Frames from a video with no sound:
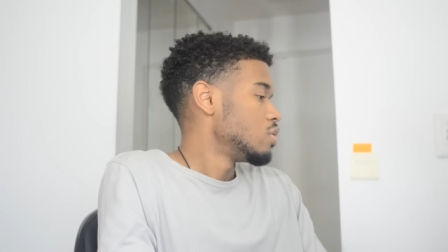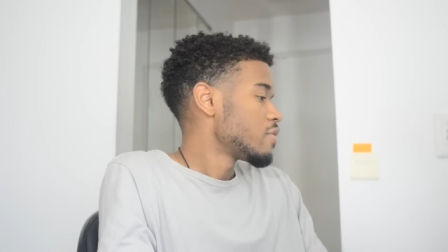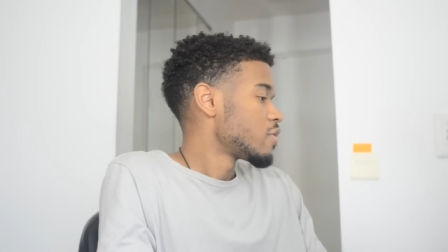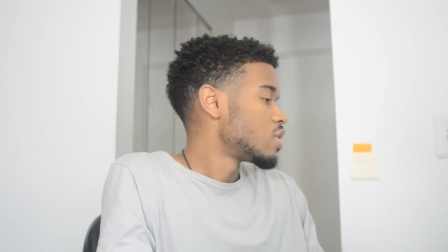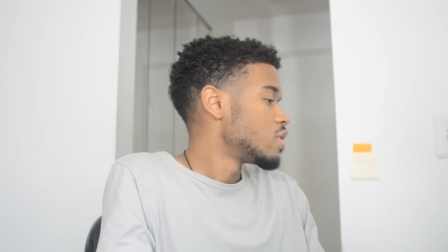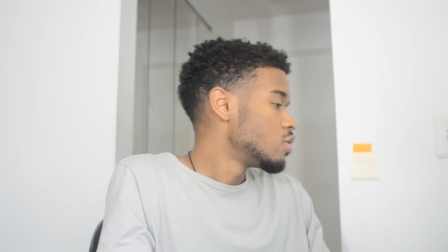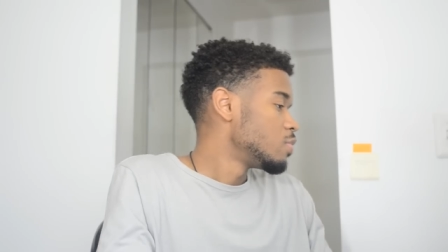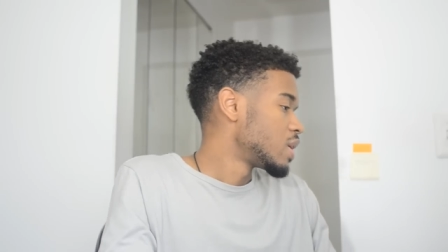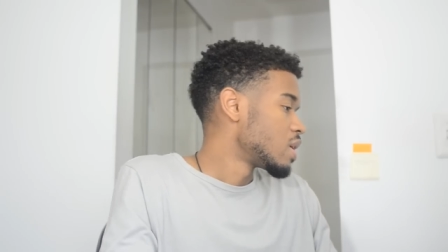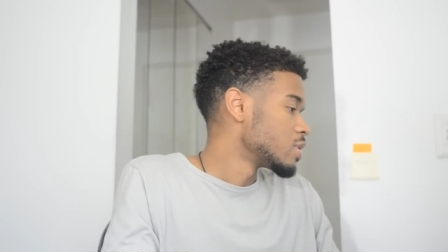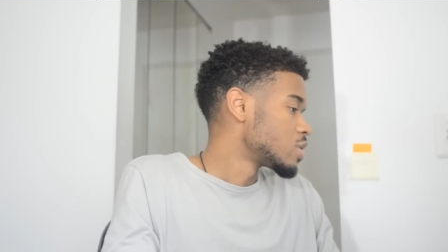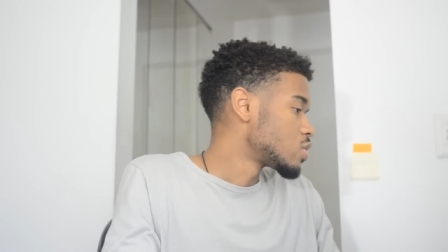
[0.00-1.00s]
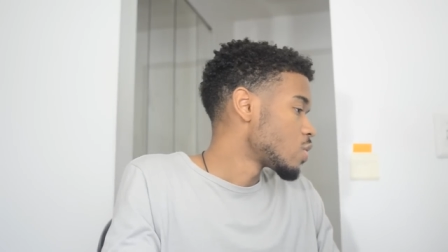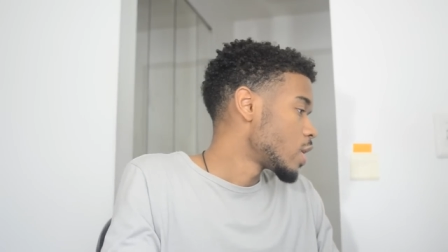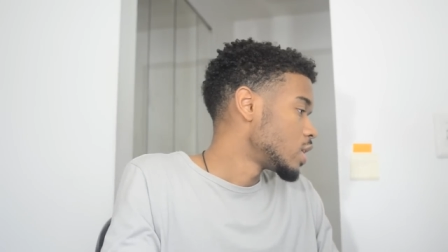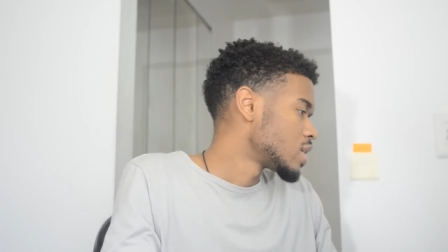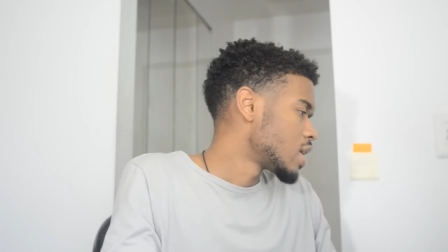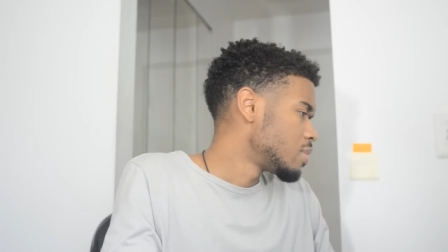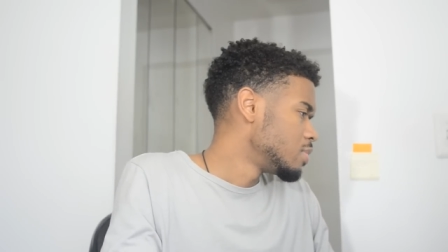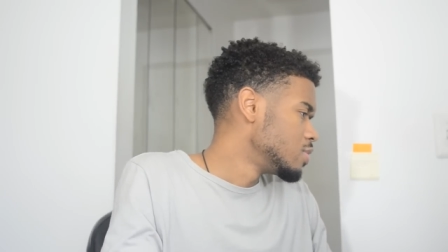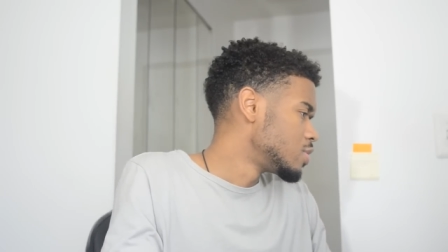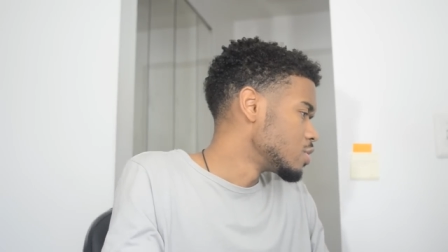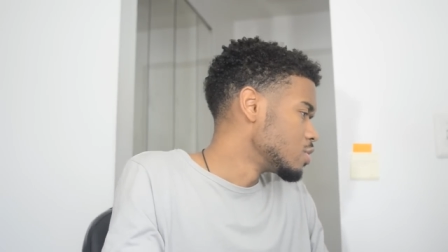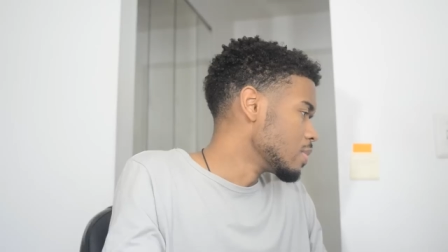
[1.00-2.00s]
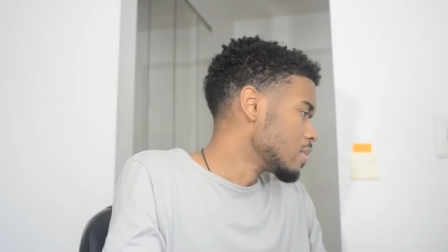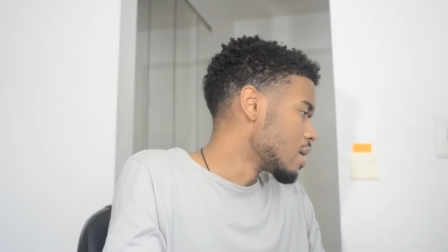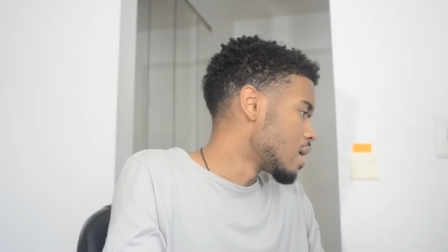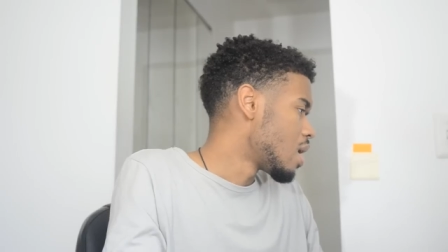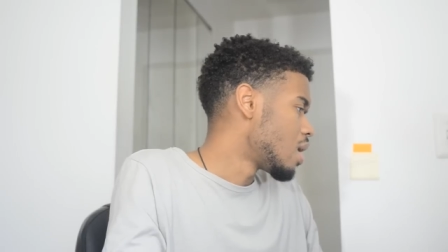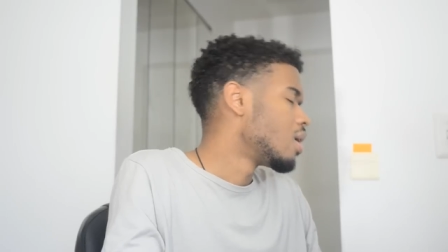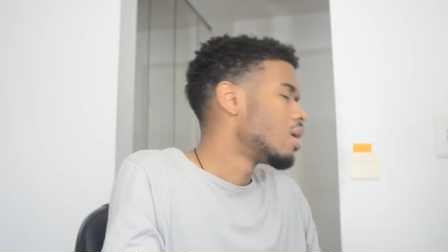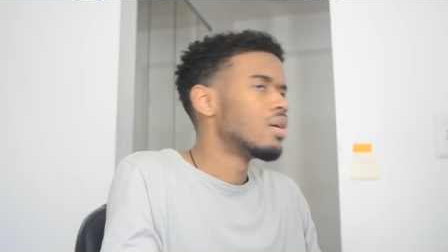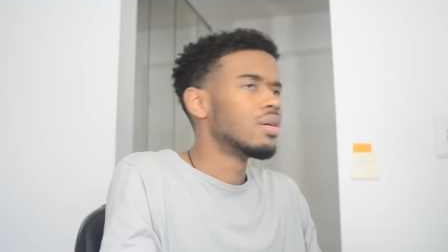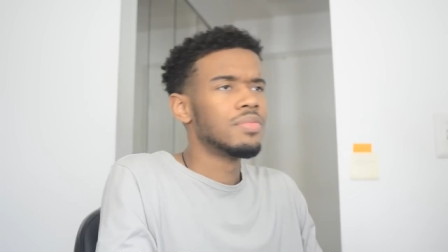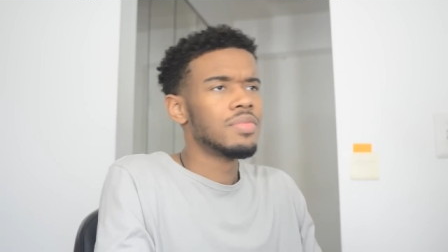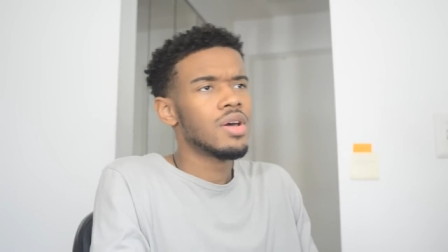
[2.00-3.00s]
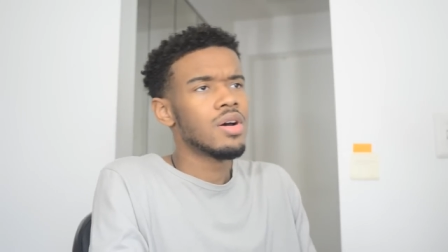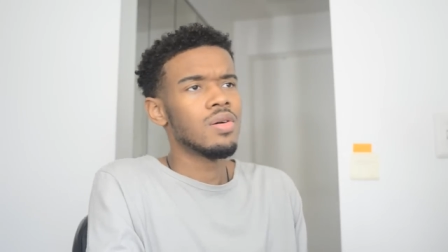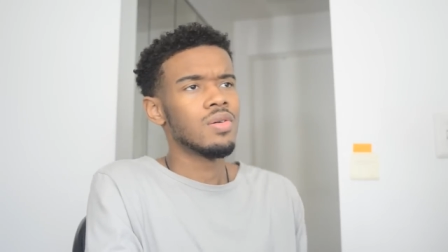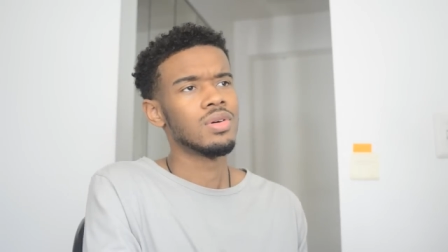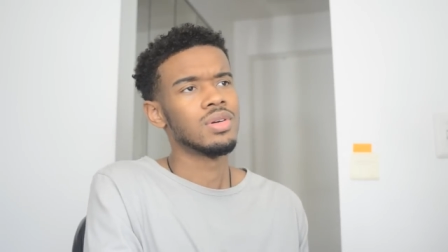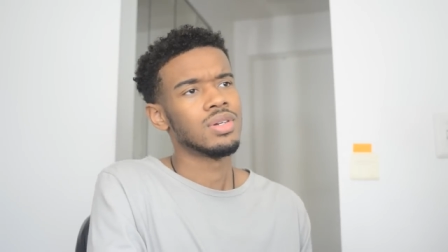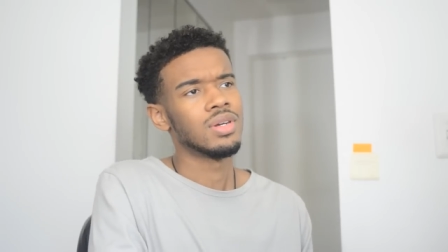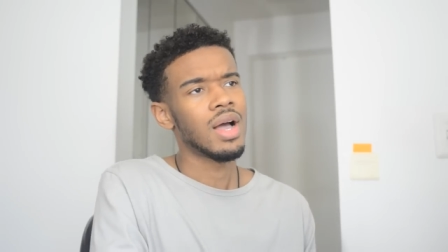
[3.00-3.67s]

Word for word: Do you ever think you'd become a storytime YouTuber? Um, no.